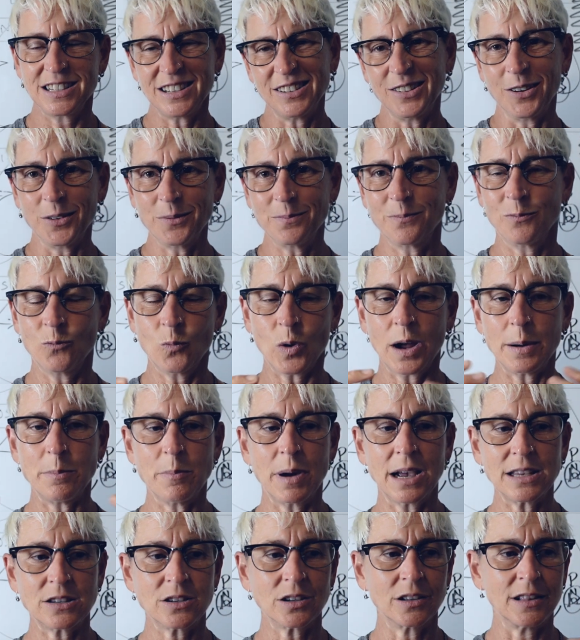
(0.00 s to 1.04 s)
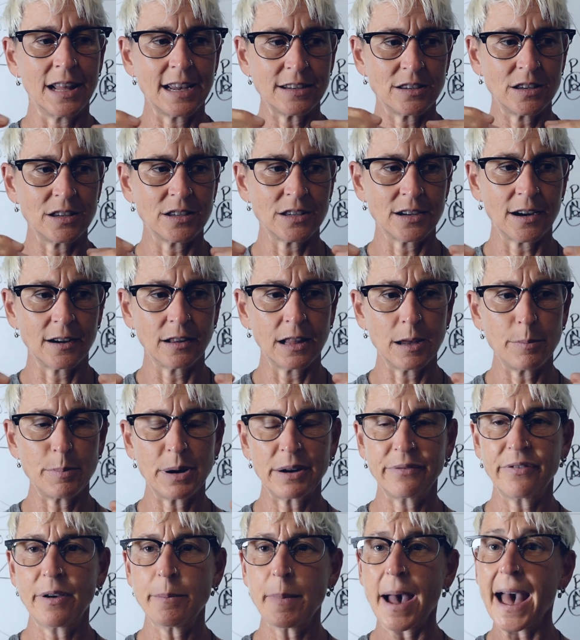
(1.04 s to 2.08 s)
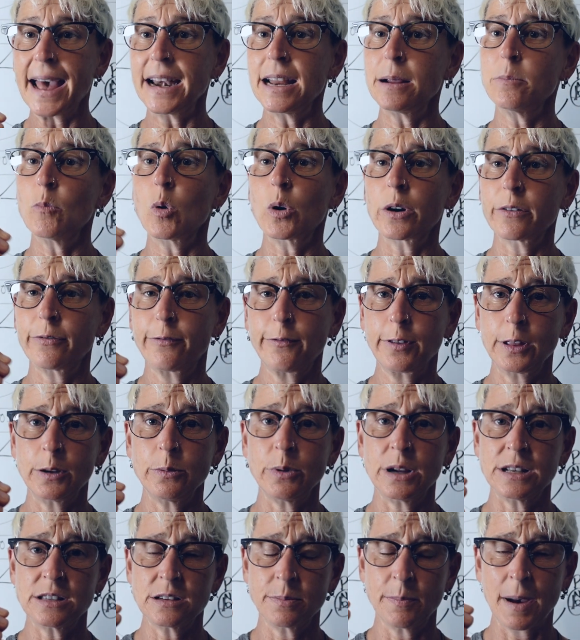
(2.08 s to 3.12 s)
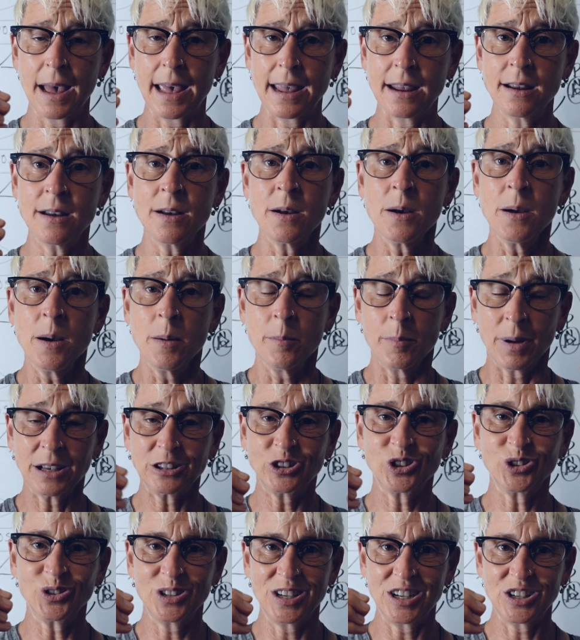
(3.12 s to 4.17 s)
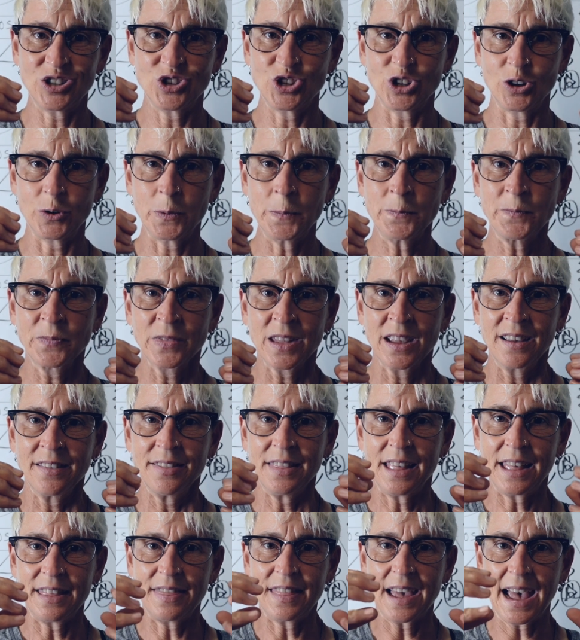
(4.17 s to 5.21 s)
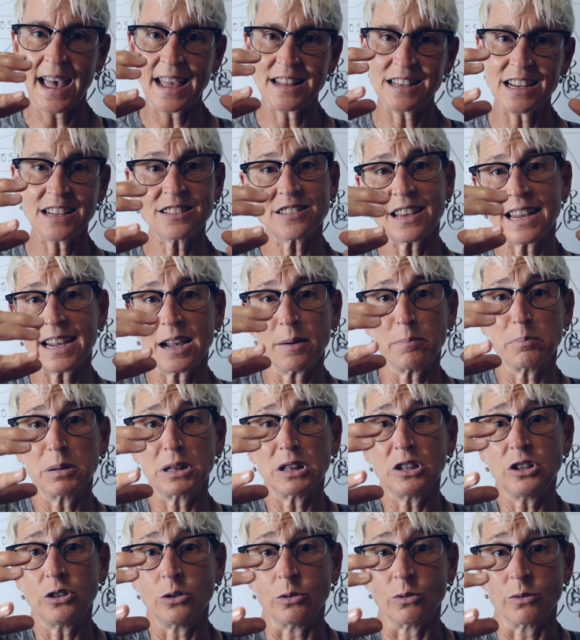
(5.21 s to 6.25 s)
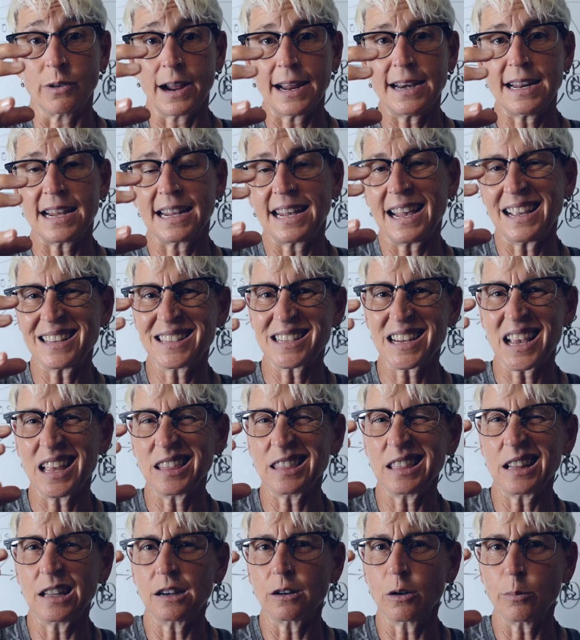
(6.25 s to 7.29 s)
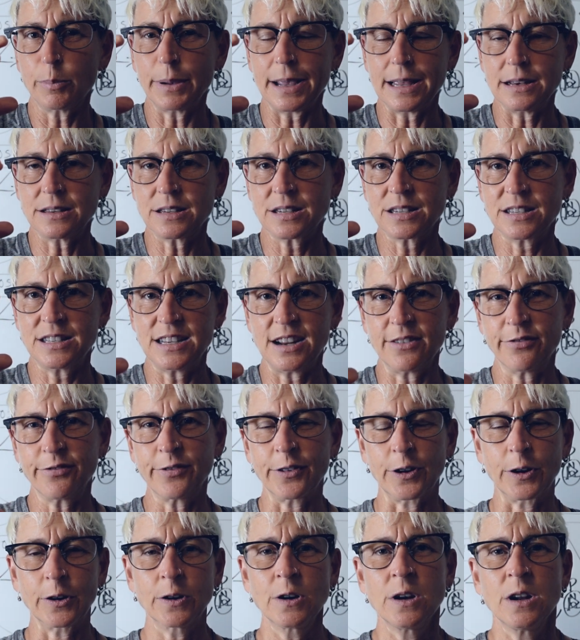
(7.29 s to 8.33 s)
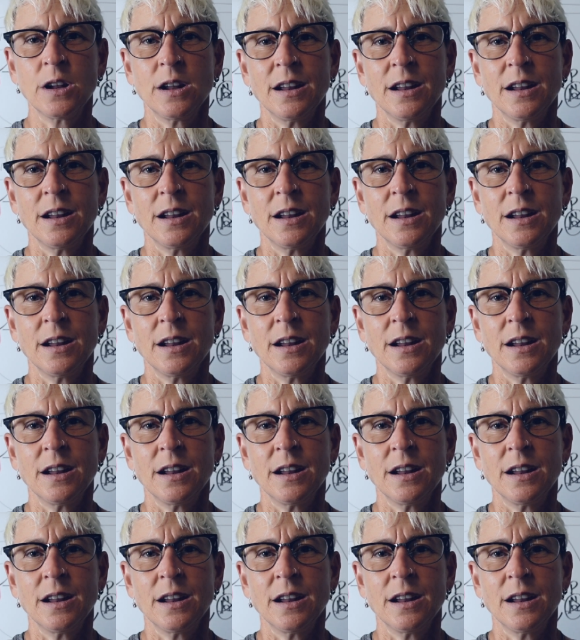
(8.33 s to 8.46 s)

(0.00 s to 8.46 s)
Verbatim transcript: you know, one muscle necessarily, but if I'm adding more fluid to my muscle tissue, that that it's like a balloon, right? It gets a little bit stiffer.